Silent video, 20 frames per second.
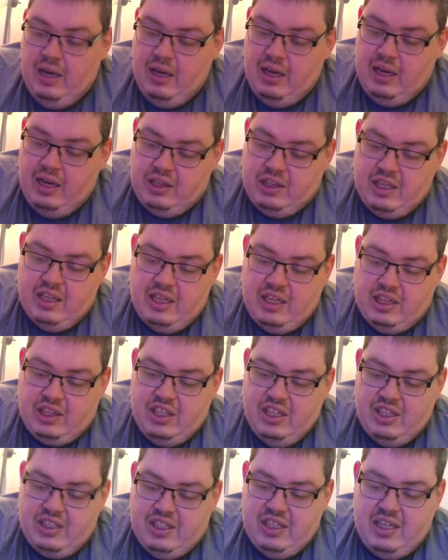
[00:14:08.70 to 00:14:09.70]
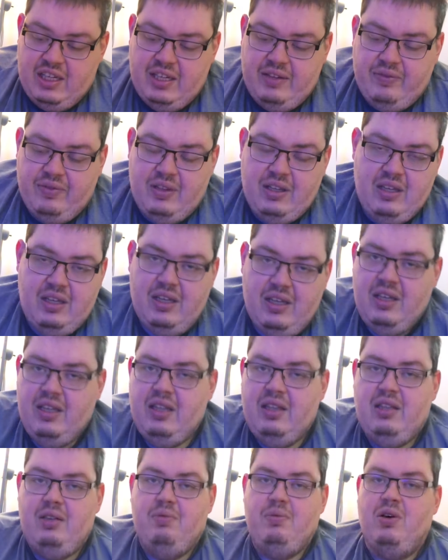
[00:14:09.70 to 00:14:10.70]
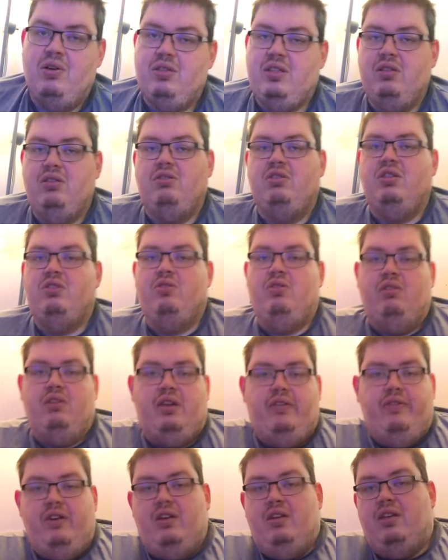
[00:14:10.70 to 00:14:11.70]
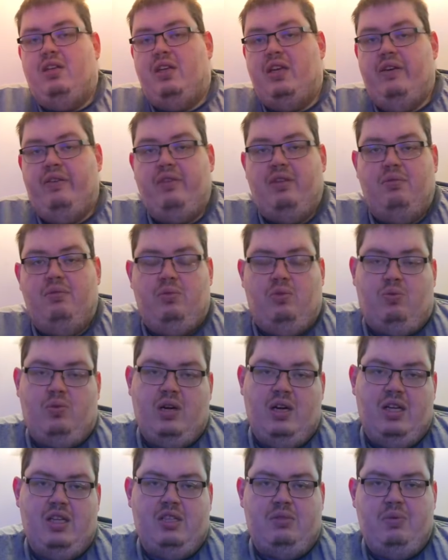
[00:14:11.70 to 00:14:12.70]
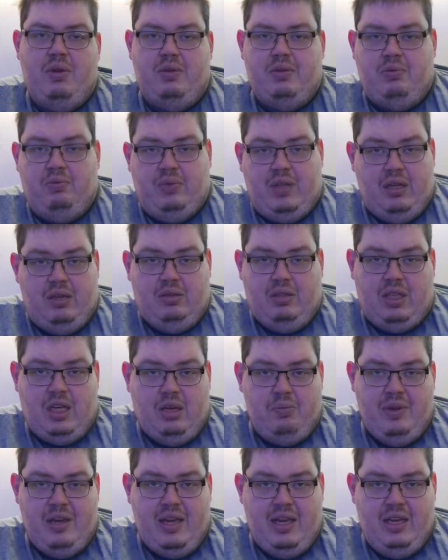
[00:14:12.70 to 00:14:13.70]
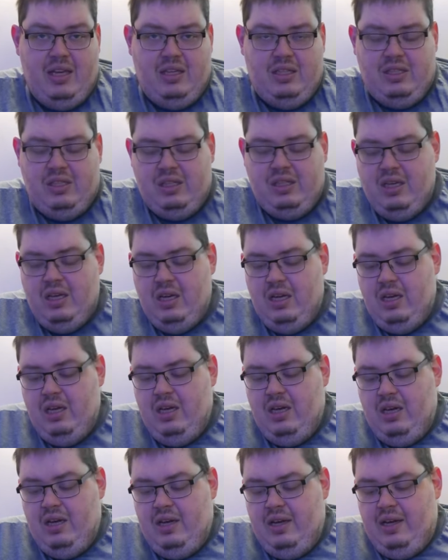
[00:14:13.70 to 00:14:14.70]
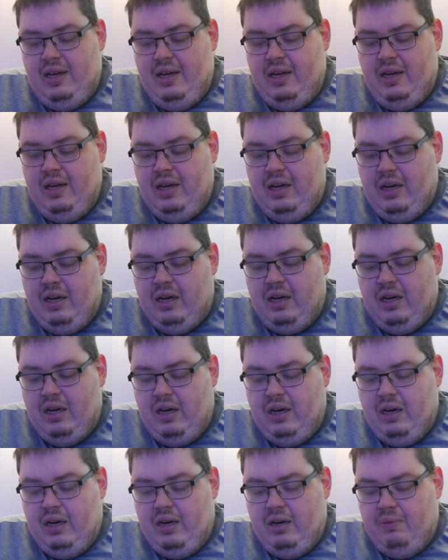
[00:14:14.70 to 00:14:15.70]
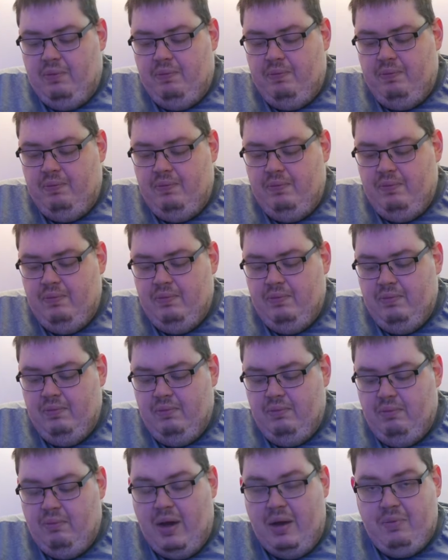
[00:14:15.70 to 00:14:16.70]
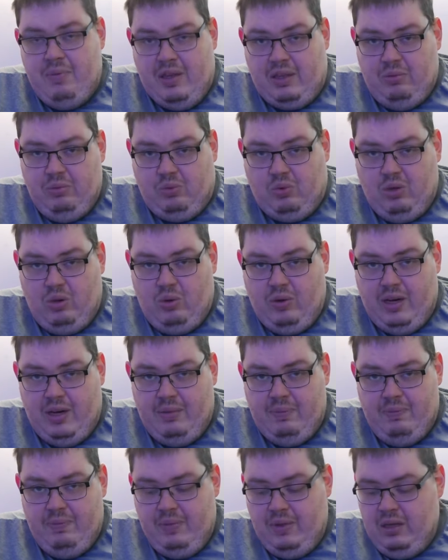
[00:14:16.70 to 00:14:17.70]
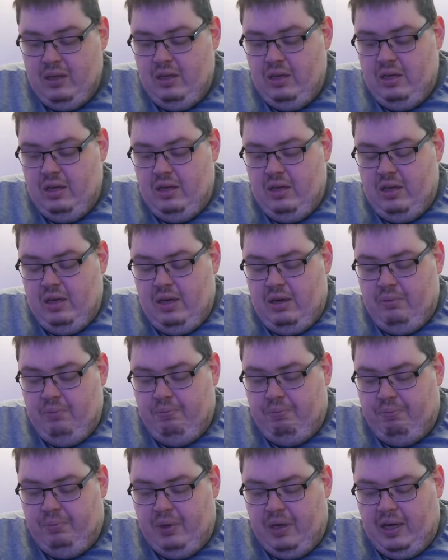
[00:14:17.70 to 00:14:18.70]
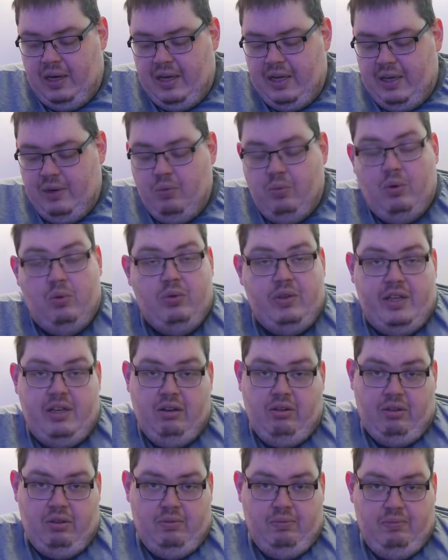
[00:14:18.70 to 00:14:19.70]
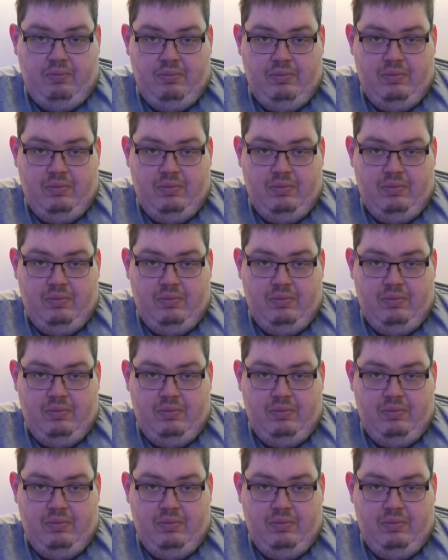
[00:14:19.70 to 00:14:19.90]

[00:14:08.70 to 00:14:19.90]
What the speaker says: anything like this in it, the most it'll do will give them the runs, maybe some tummy aches. Might make them throw up, but it won't kill them.